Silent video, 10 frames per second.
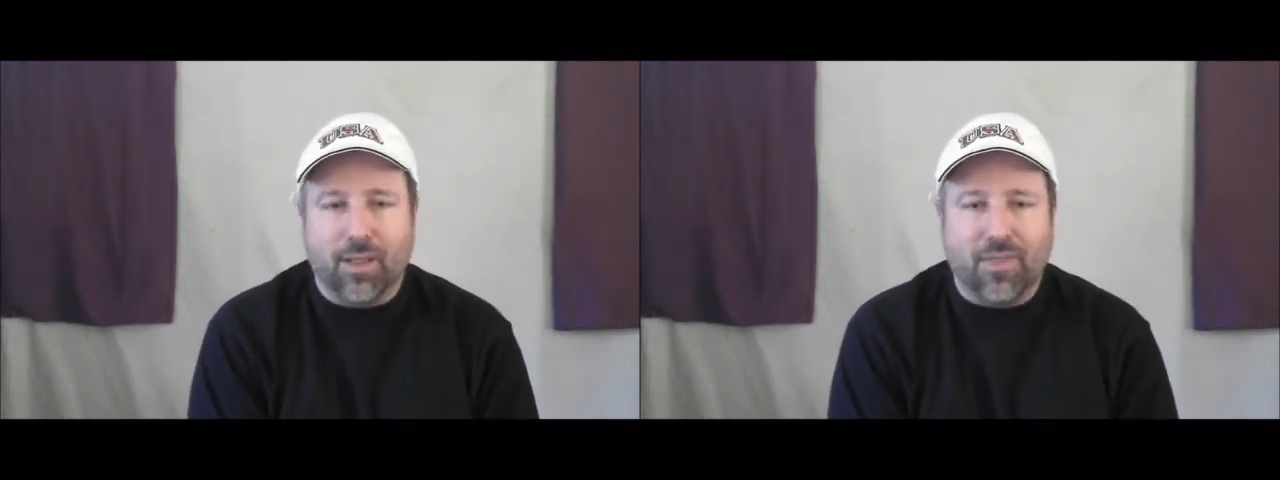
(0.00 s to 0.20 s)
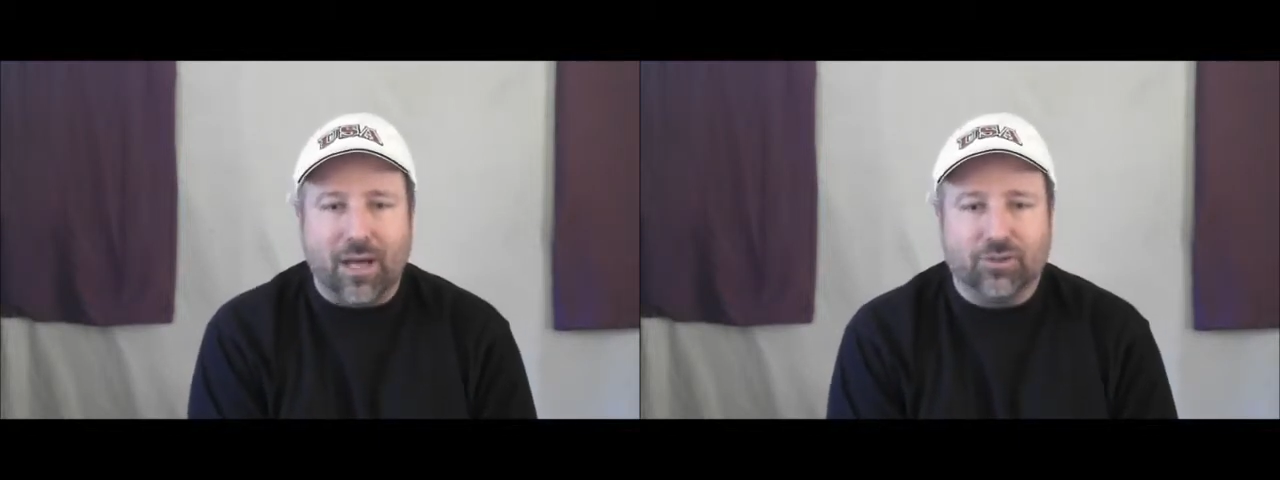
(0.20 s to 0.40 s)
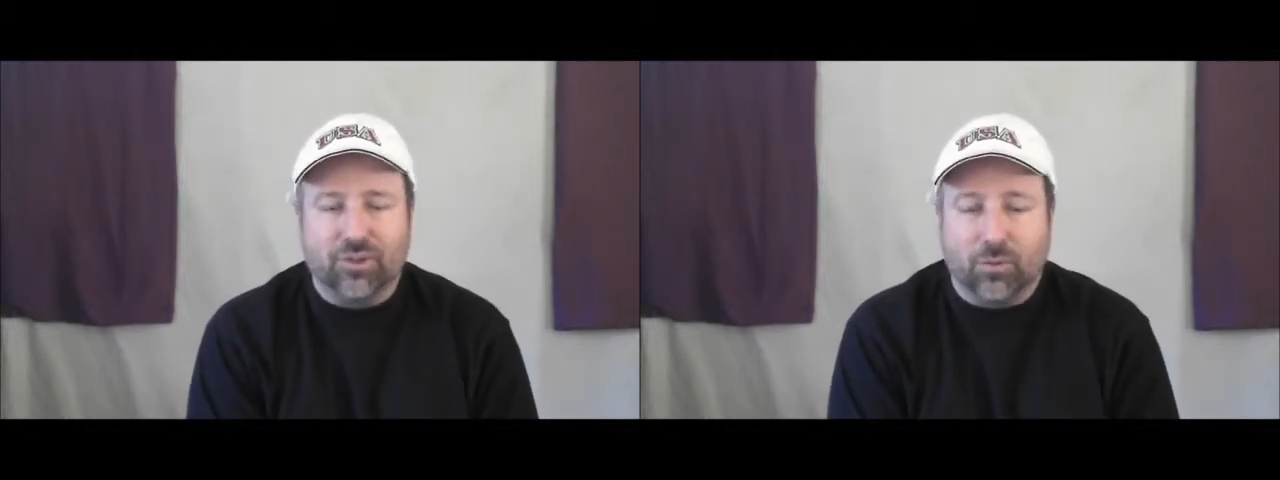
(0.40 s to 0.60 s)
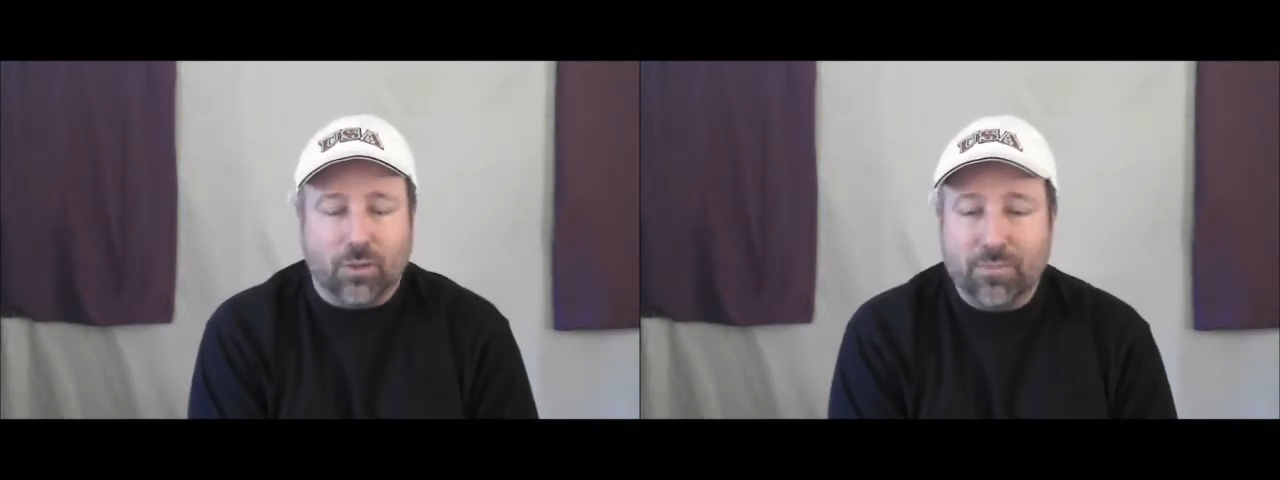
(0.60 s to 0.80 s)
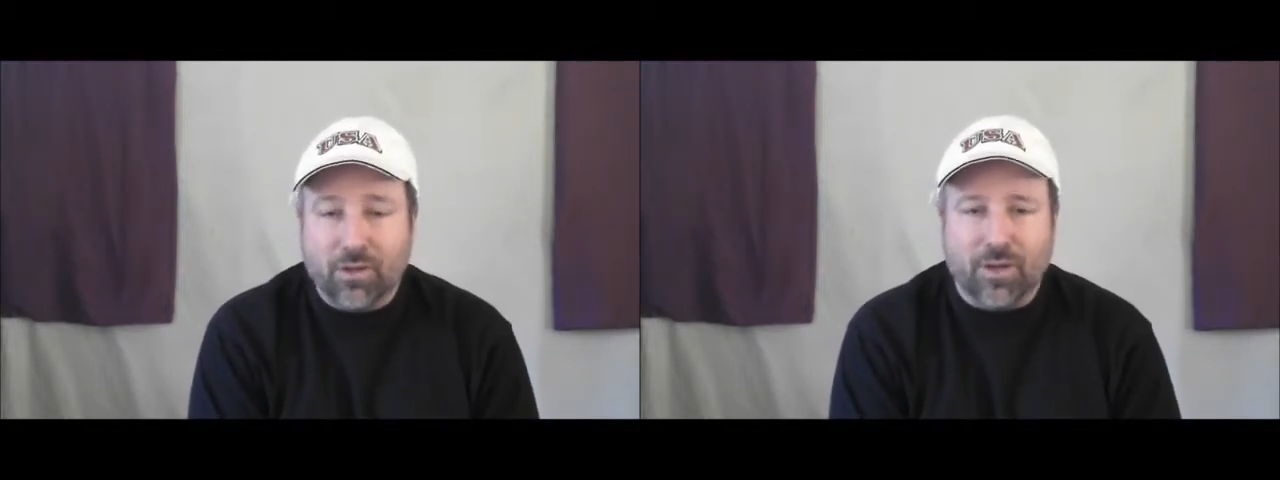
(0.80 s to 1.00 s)
1,000,
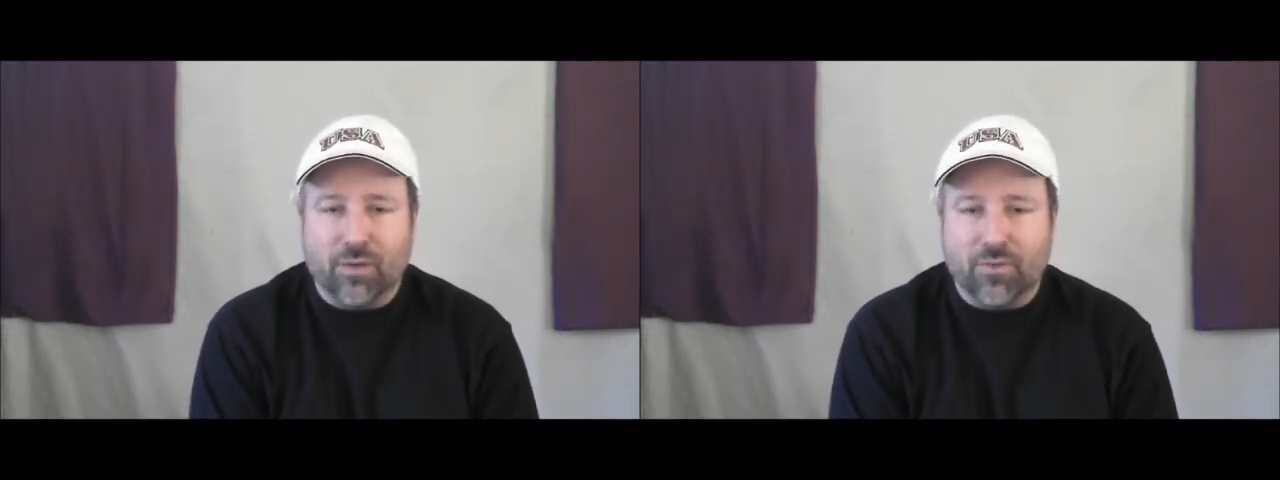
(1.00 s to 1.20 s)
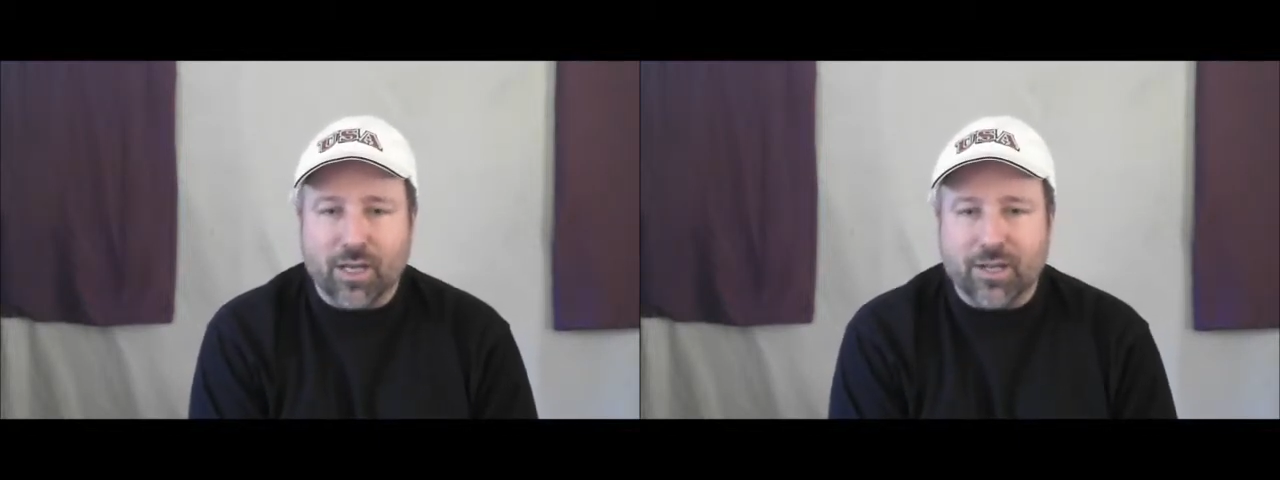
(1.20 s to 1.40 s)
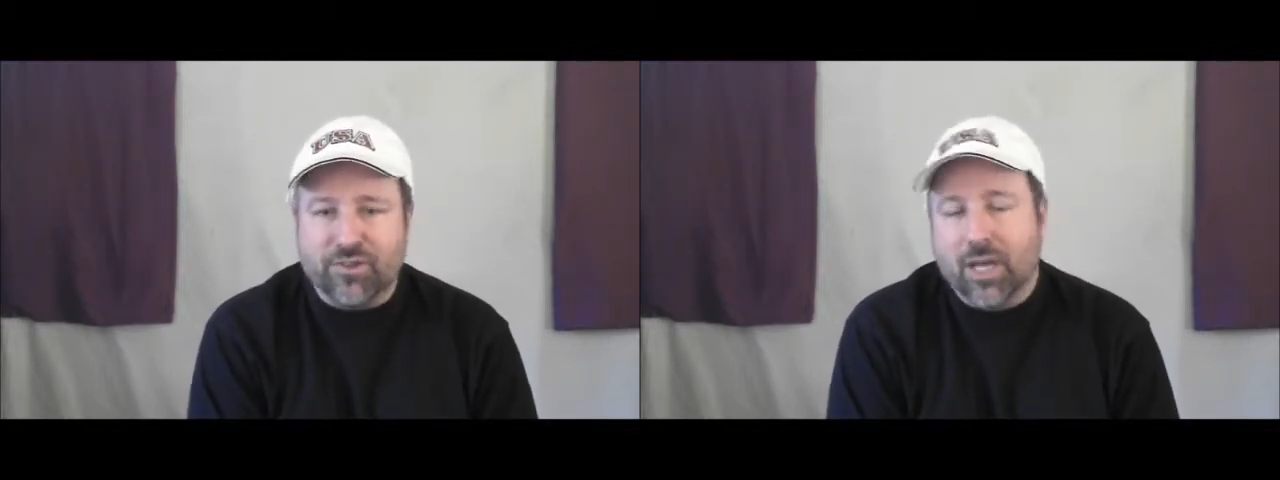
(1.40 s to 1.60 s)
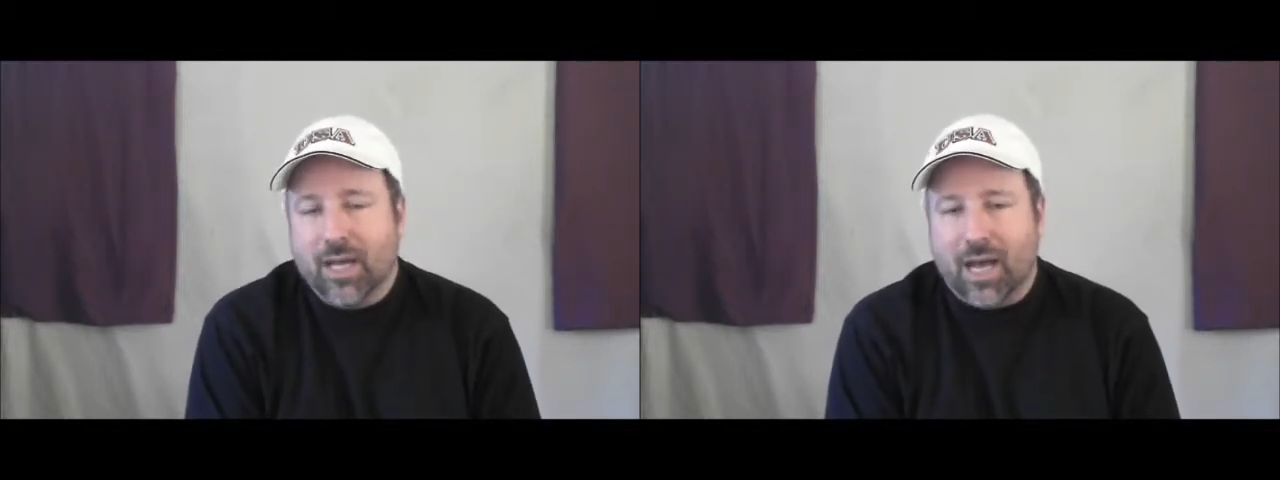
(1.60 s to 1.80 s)
or 1,000,000 of these.